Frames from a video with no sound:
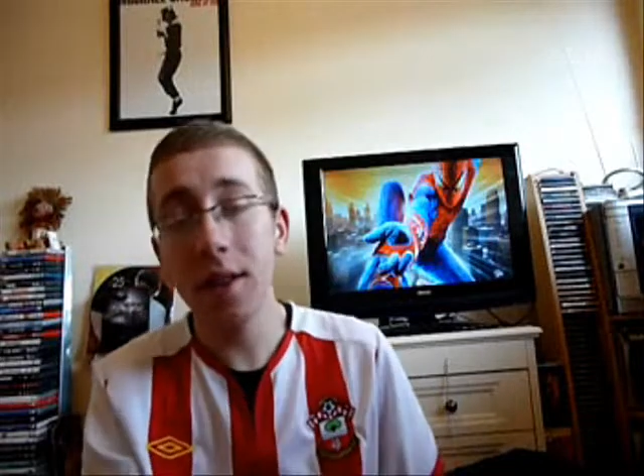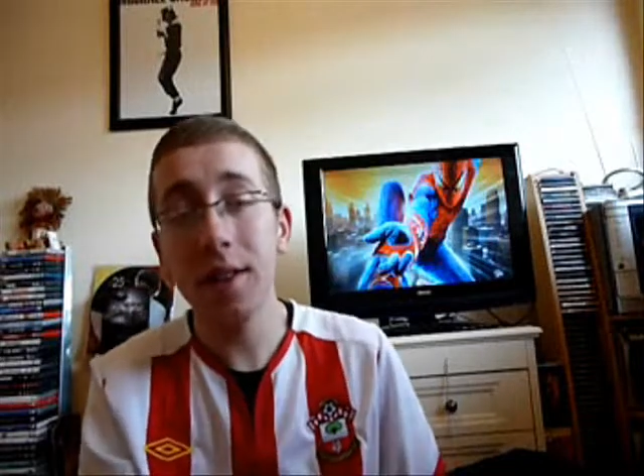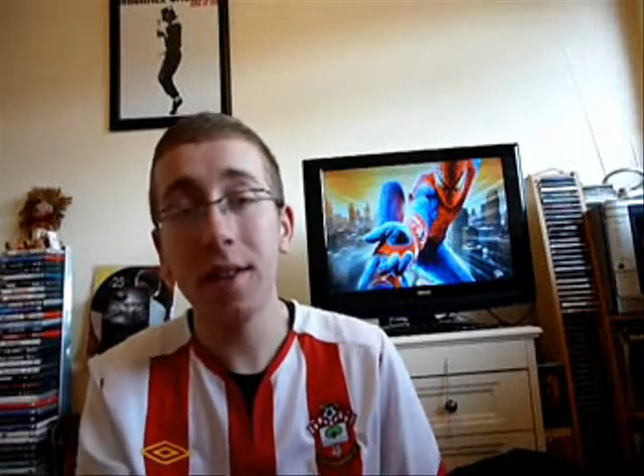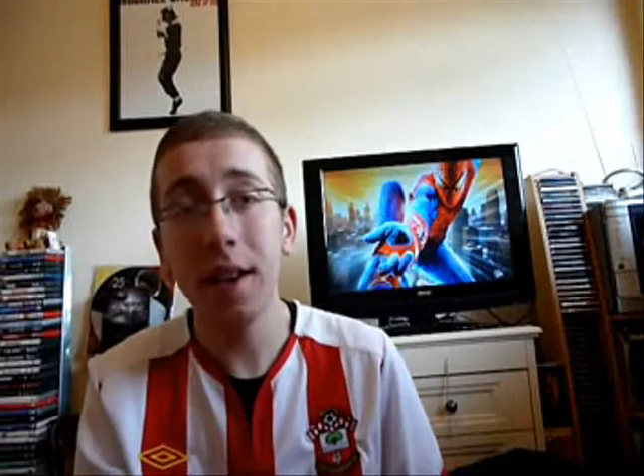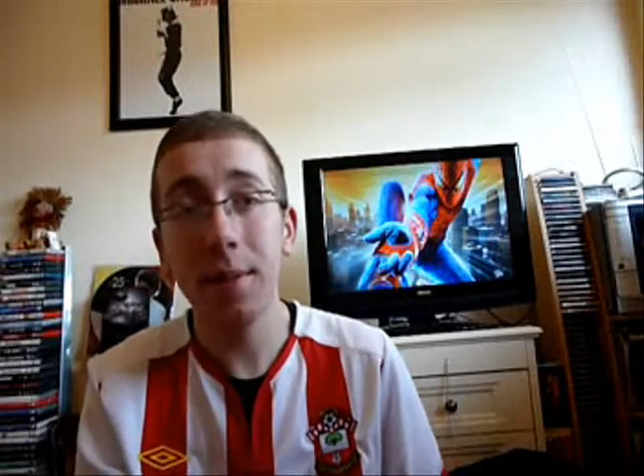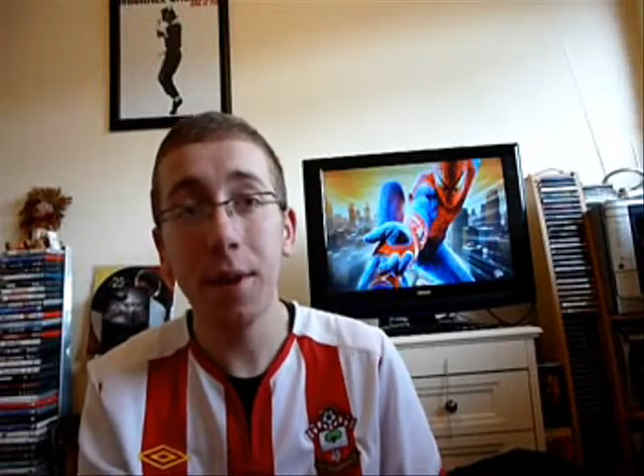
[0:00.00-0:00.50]
I
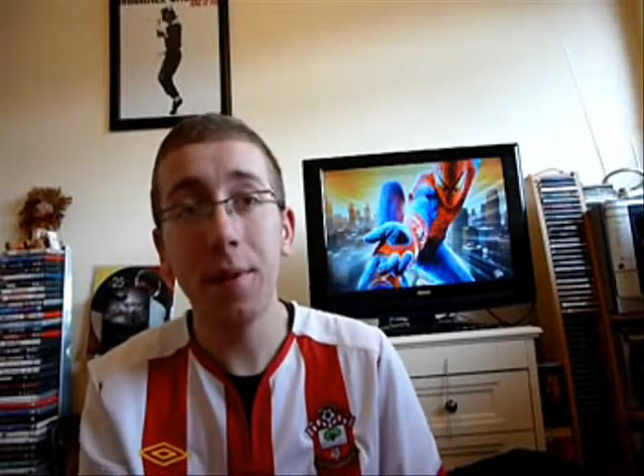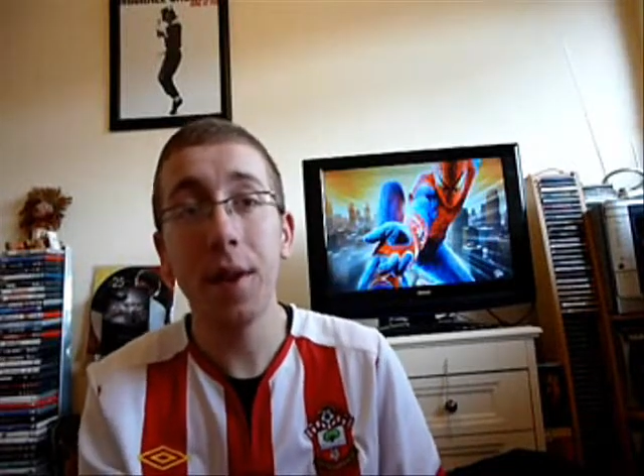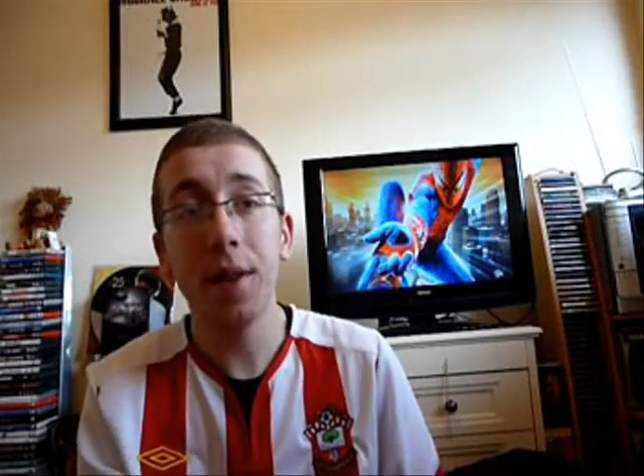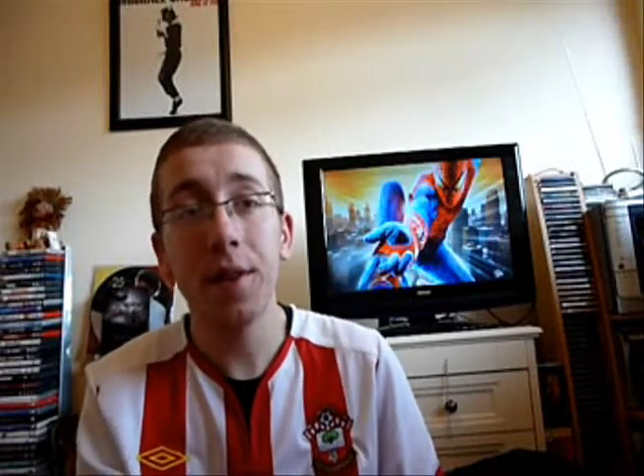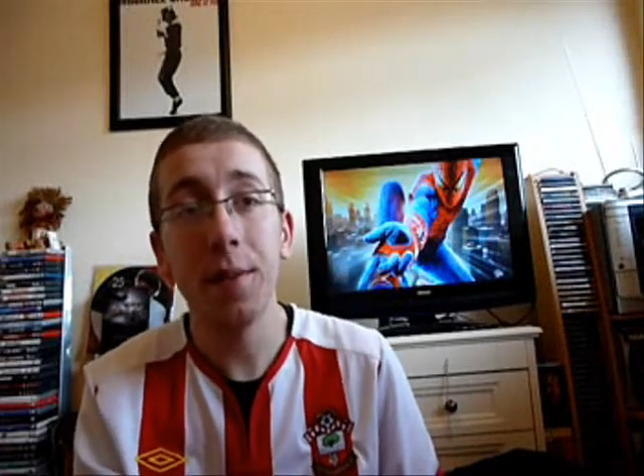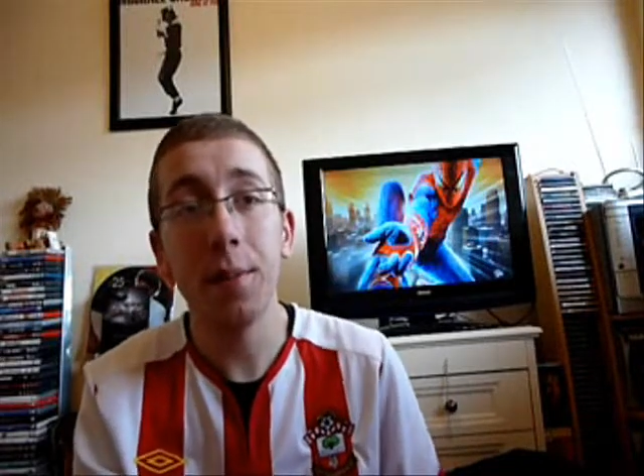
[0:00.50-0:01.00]
said in my
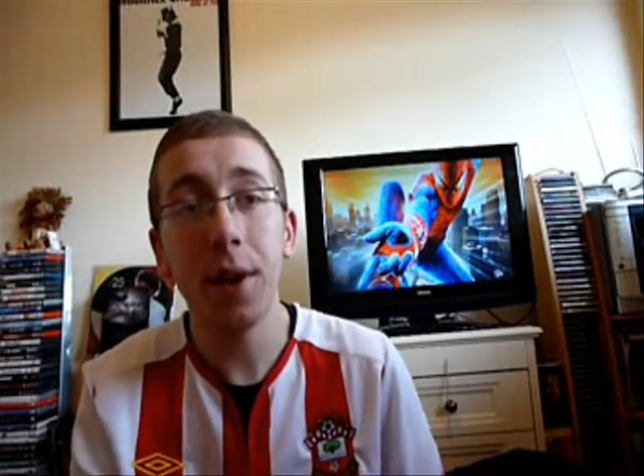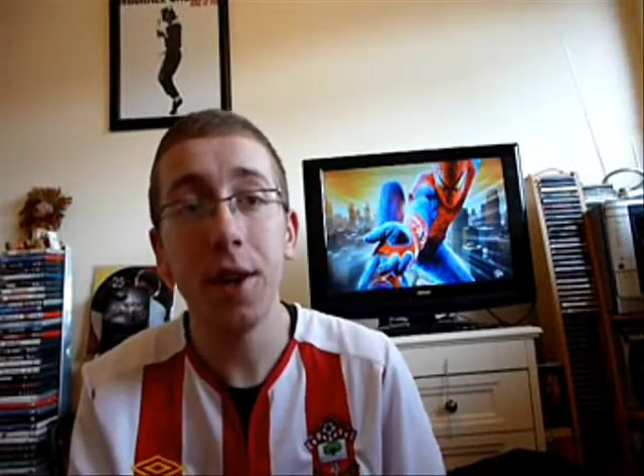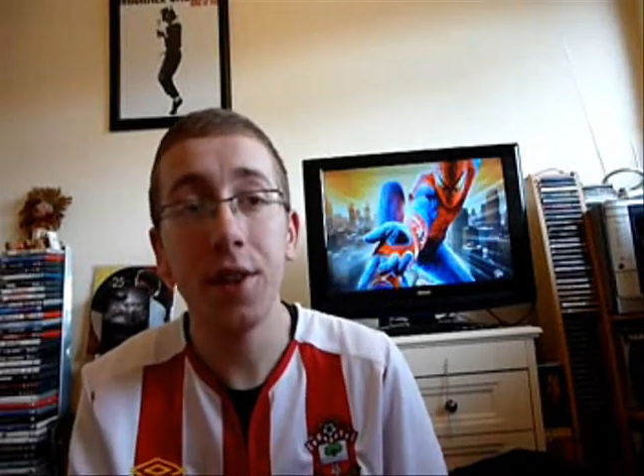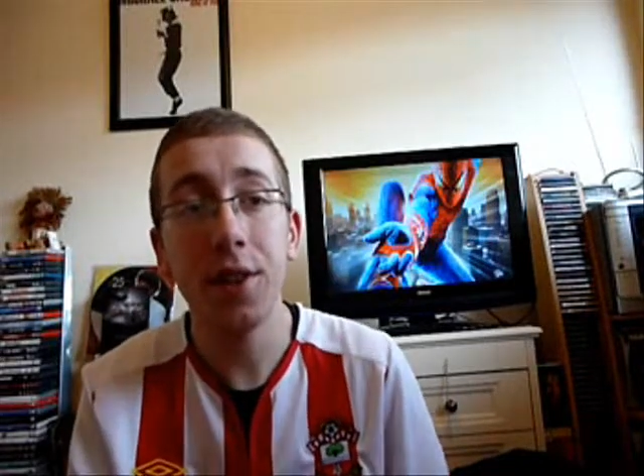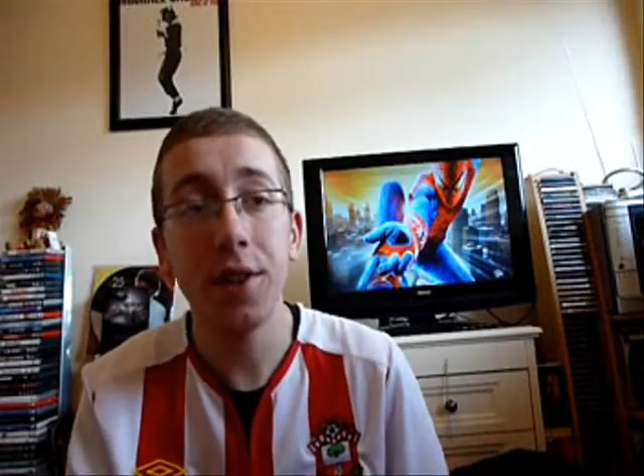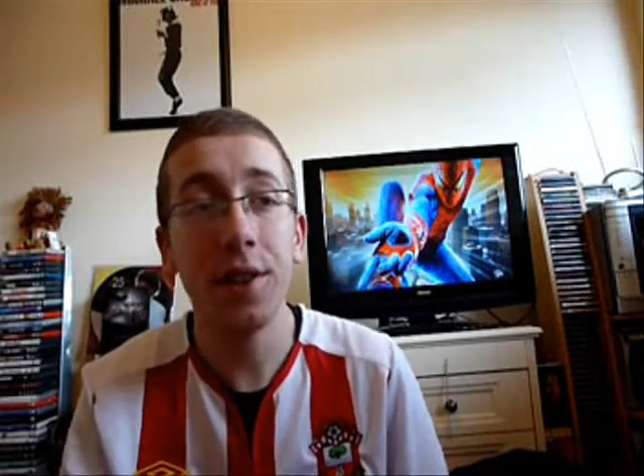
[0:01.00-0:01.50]
first
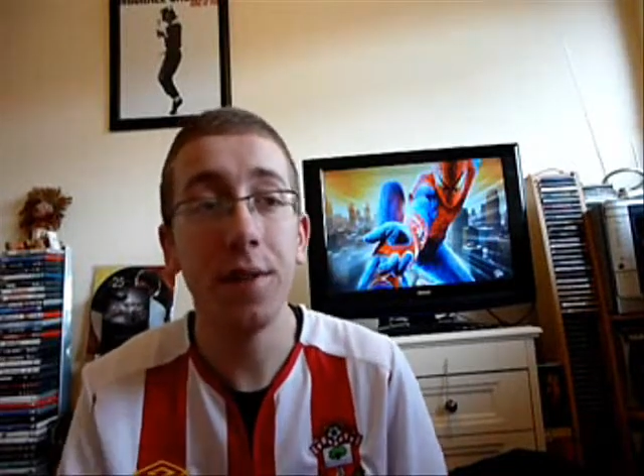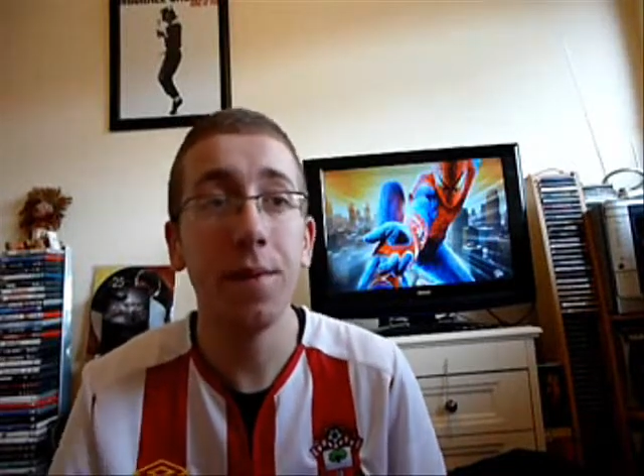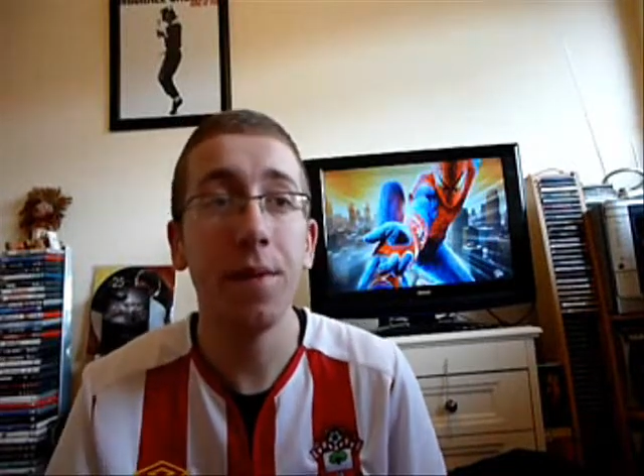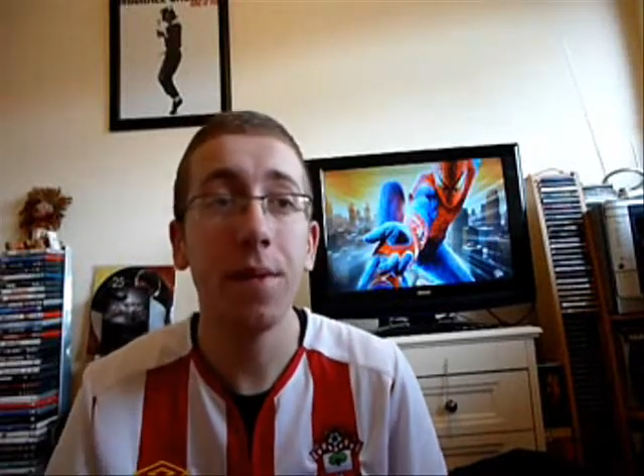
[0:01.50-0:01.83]
impressions,